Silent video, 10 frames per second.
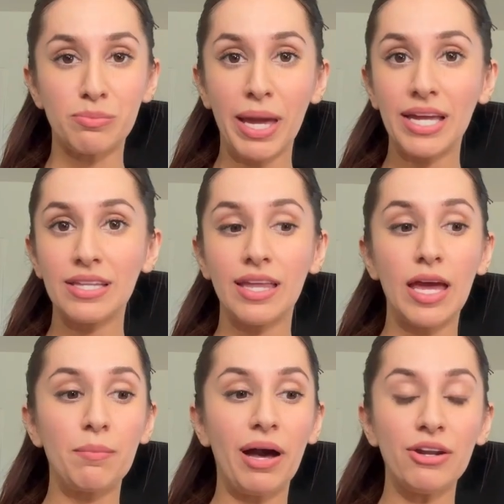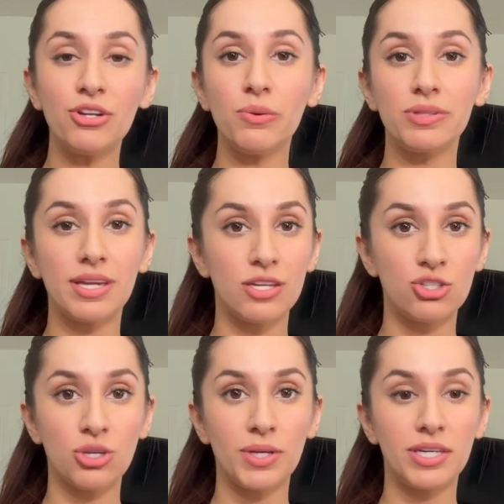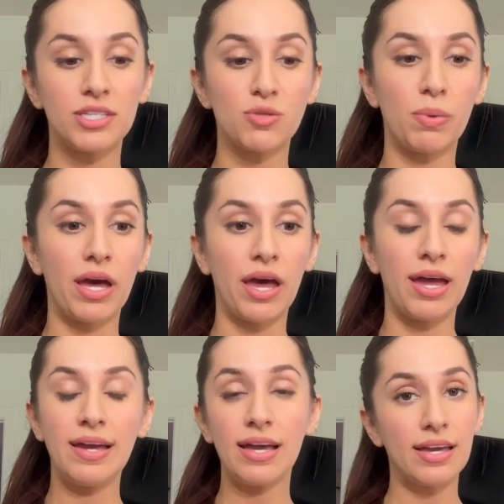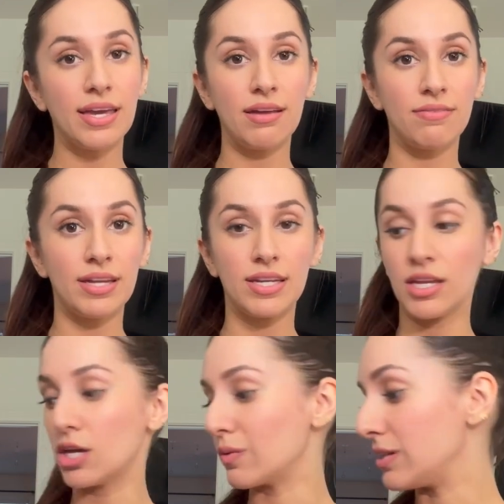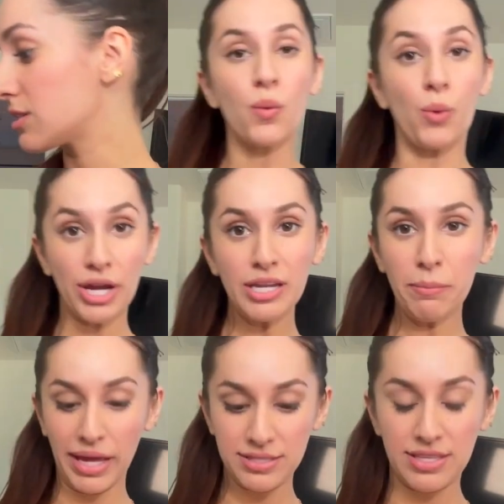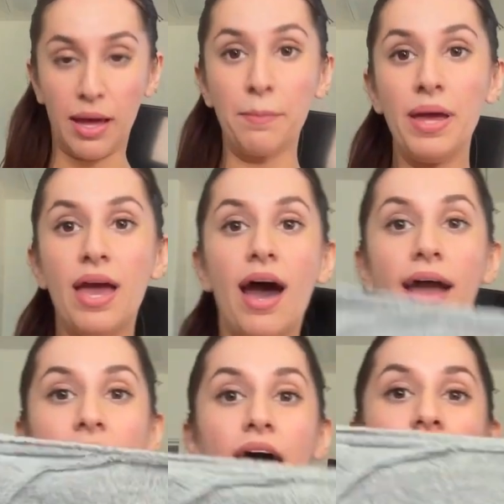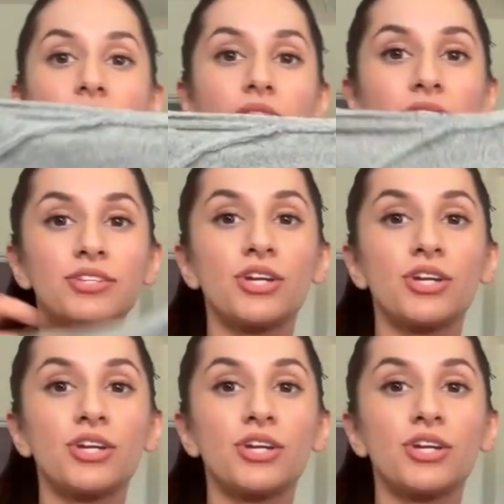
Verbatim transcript: making them. I don't know what the issue is, but I can't find any good ones. We're gonna make some. I have this